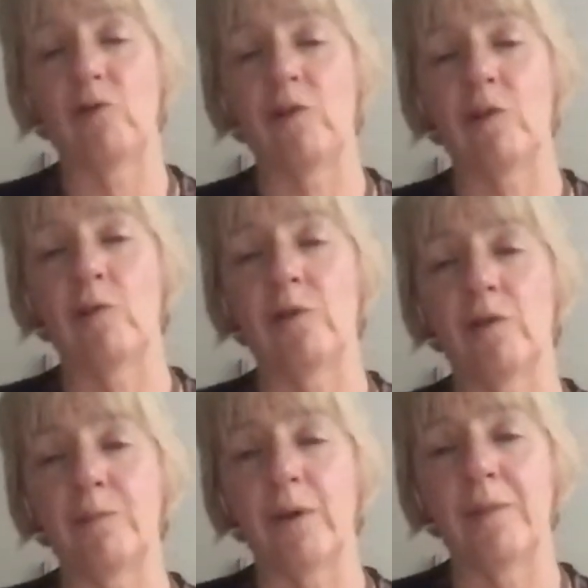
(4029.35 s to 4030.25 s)
to resolve
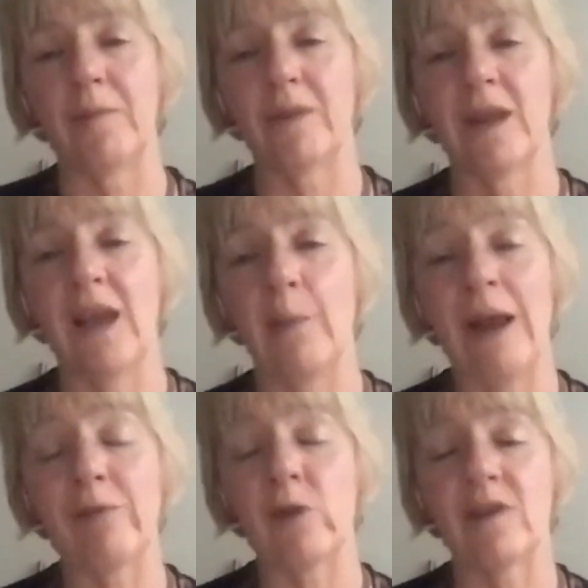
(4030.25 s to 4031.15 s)
those problems, and we
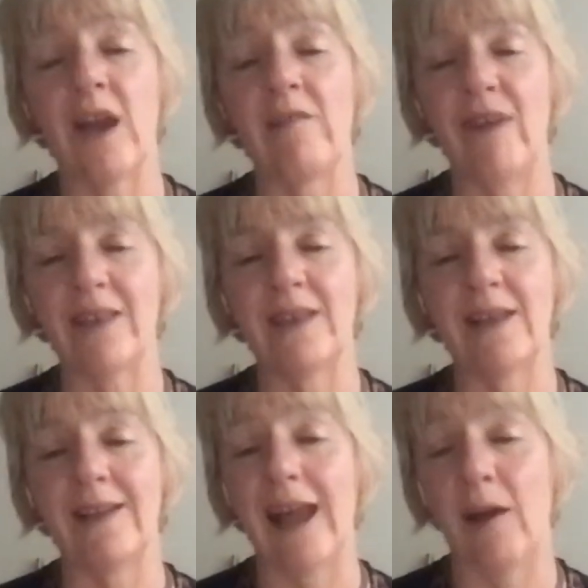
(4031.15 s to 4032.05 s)
have to start
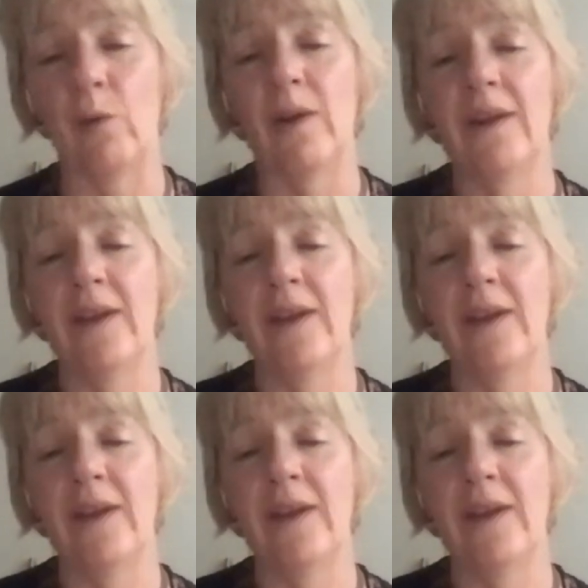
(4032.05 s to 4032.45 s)
investing now.